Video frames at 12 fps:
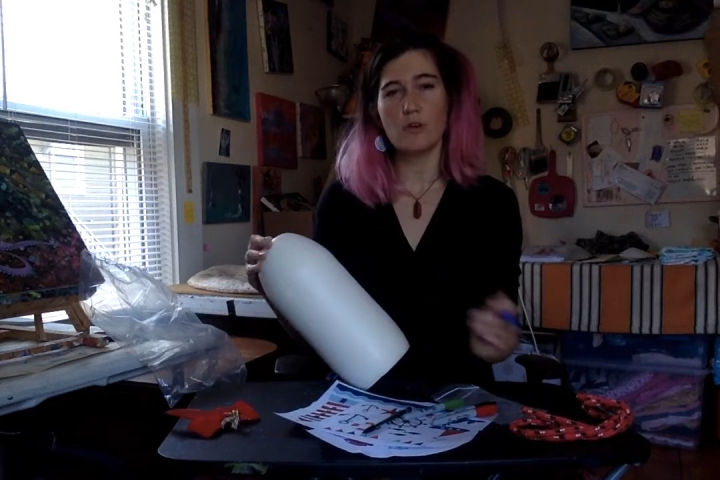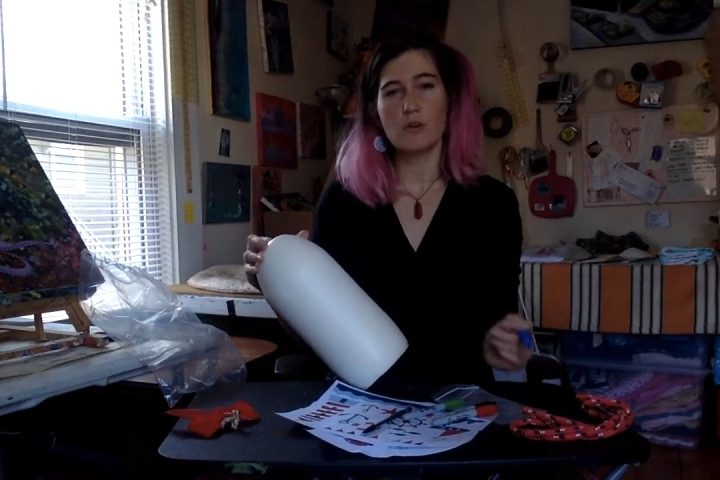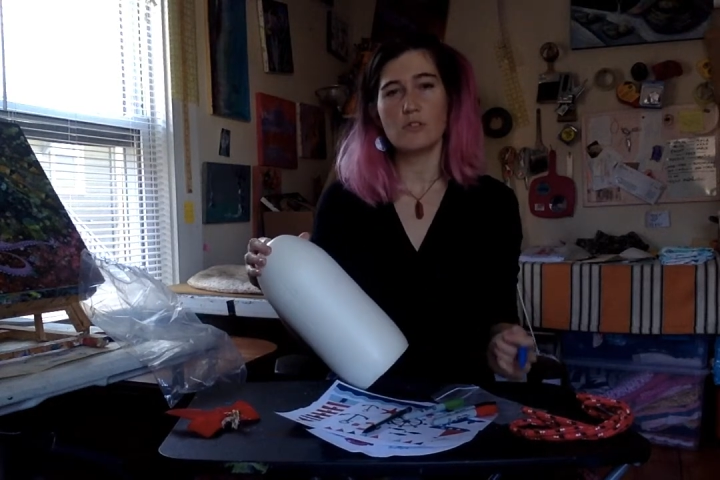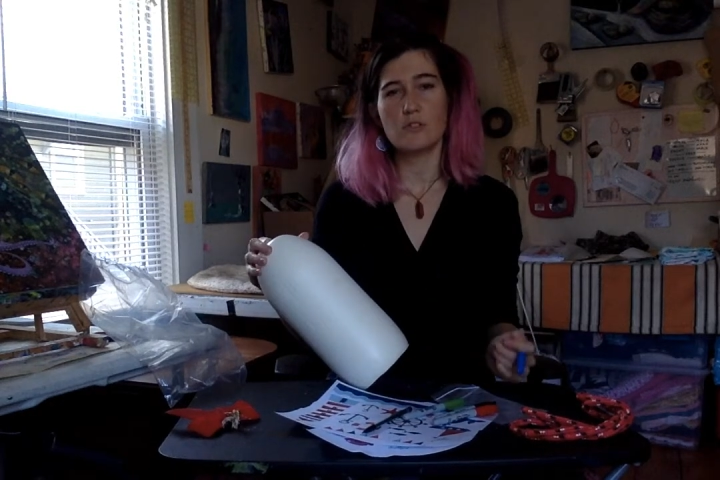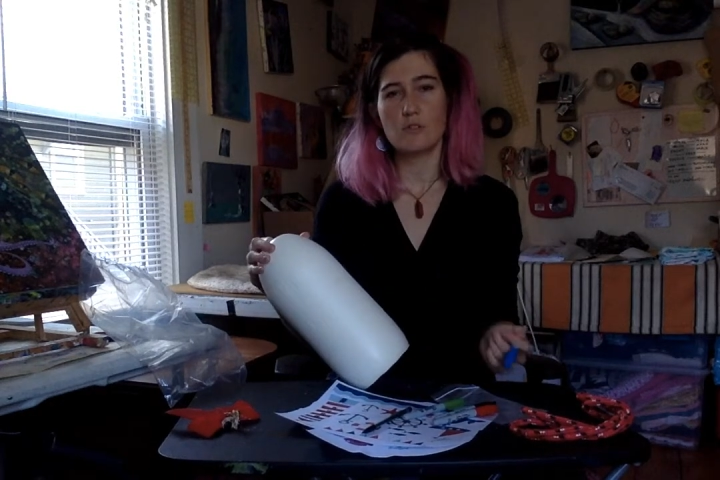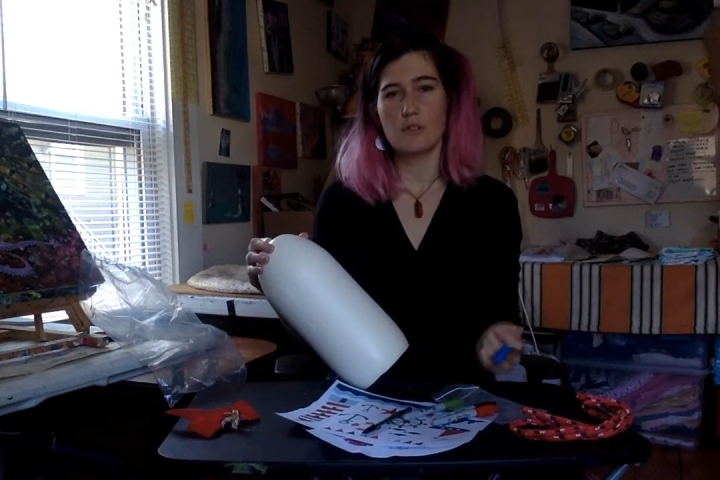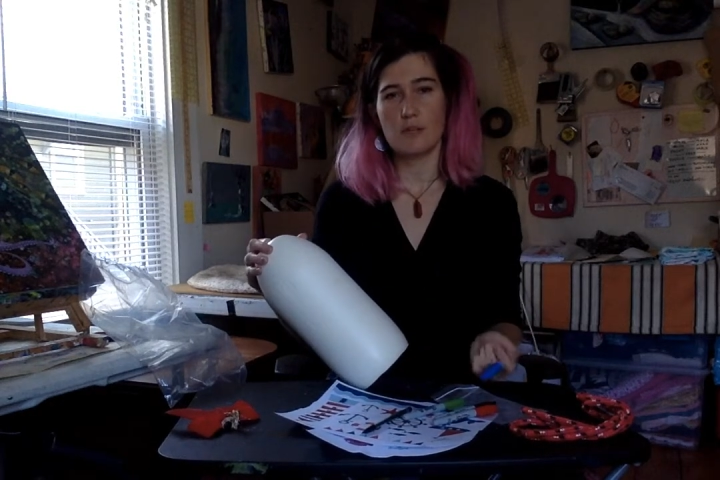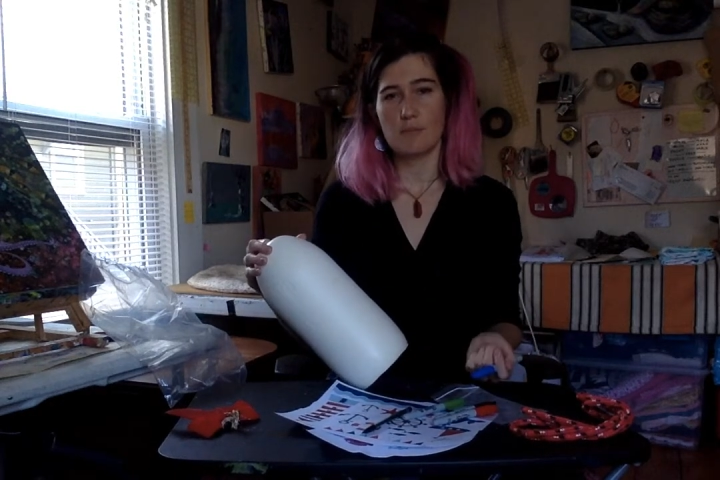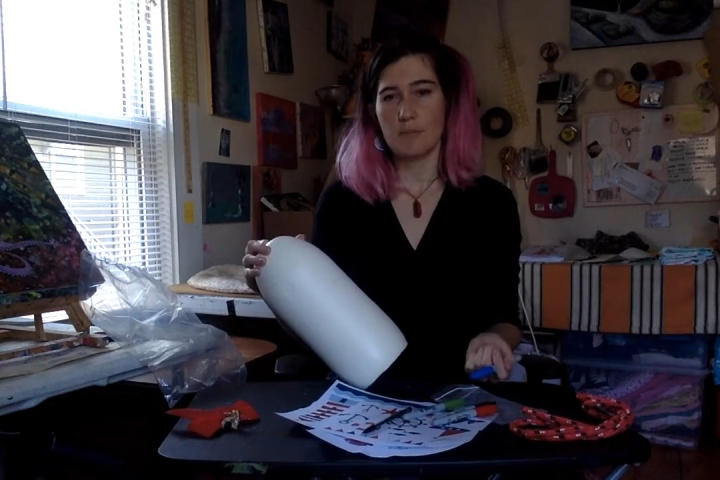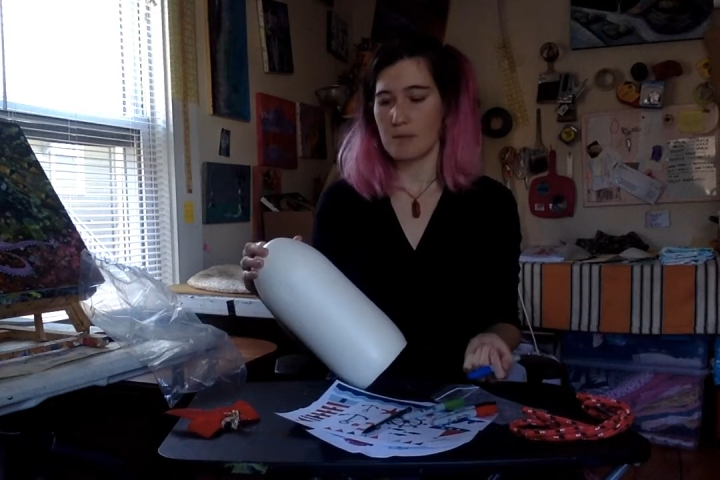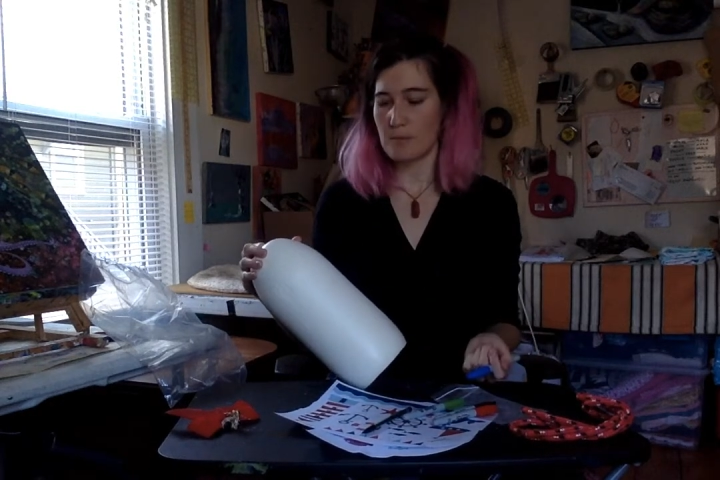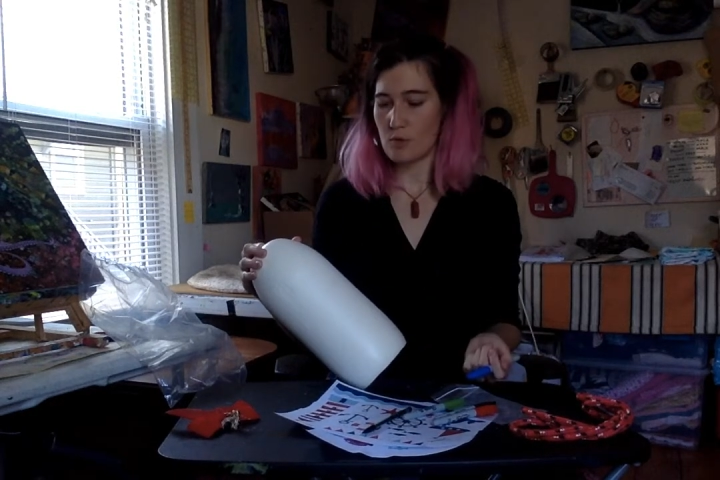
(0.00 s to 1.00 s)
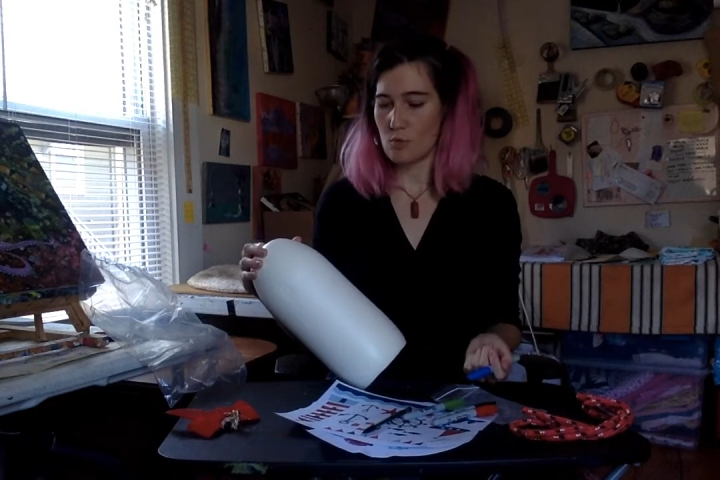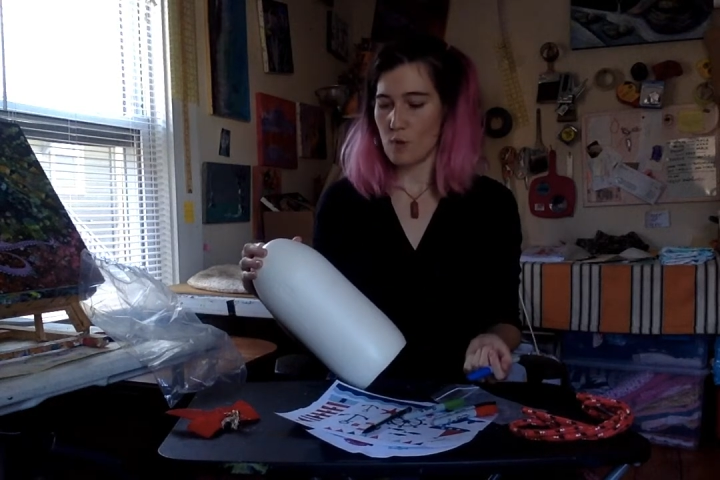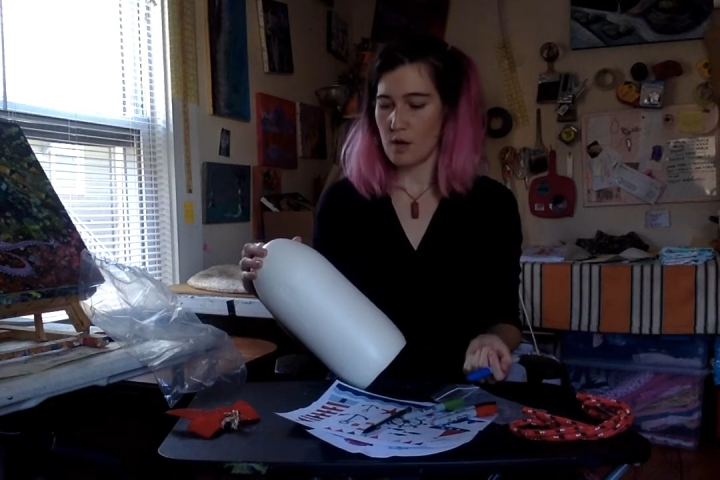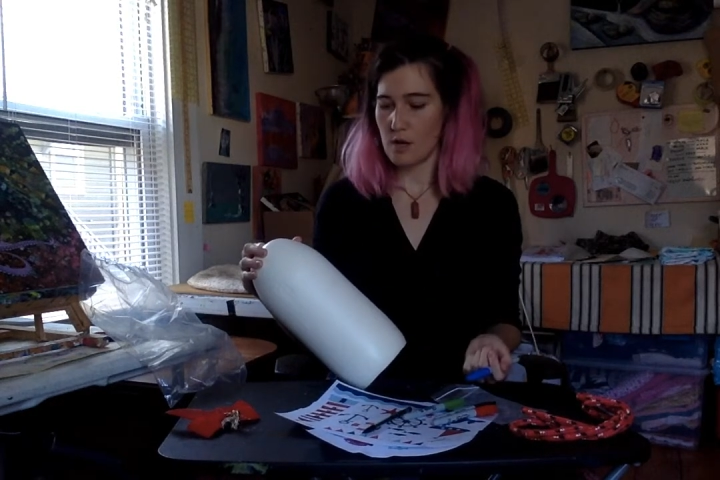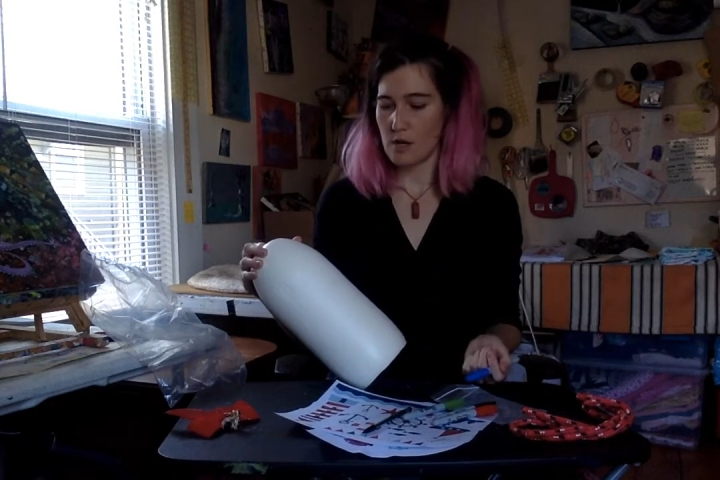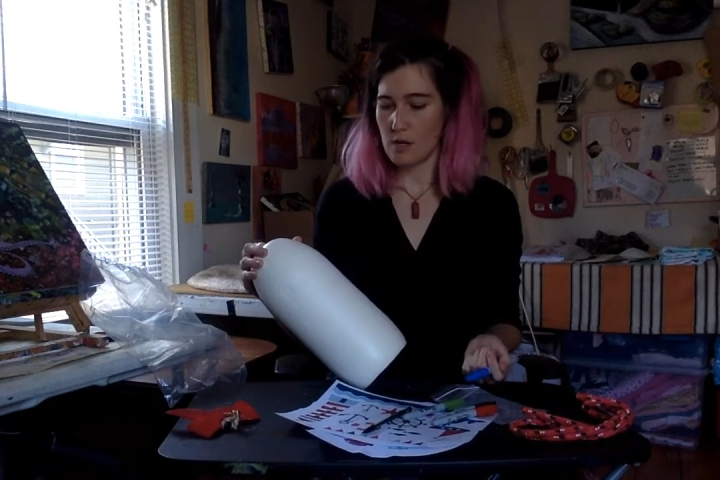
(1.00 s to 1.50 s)
or do you think maybe you
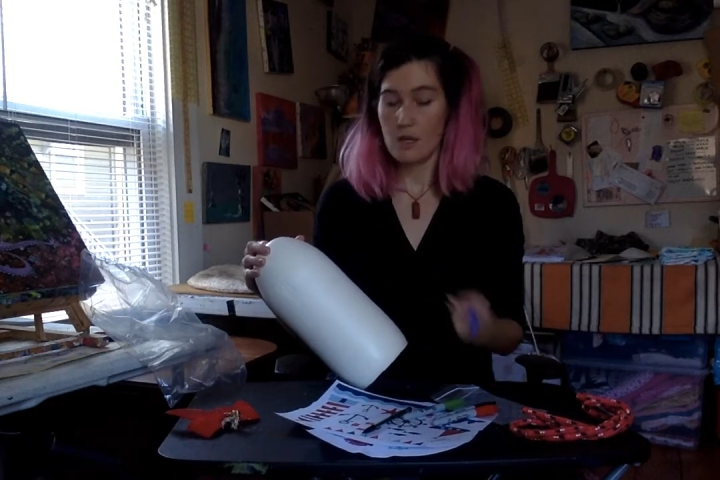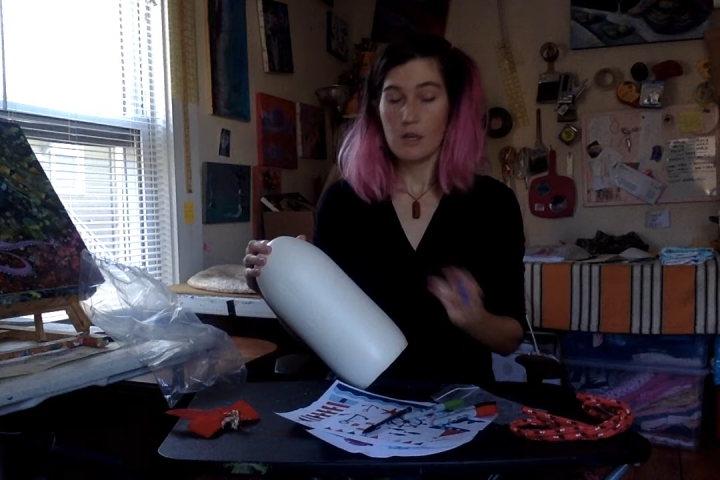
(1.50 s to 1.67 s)
want to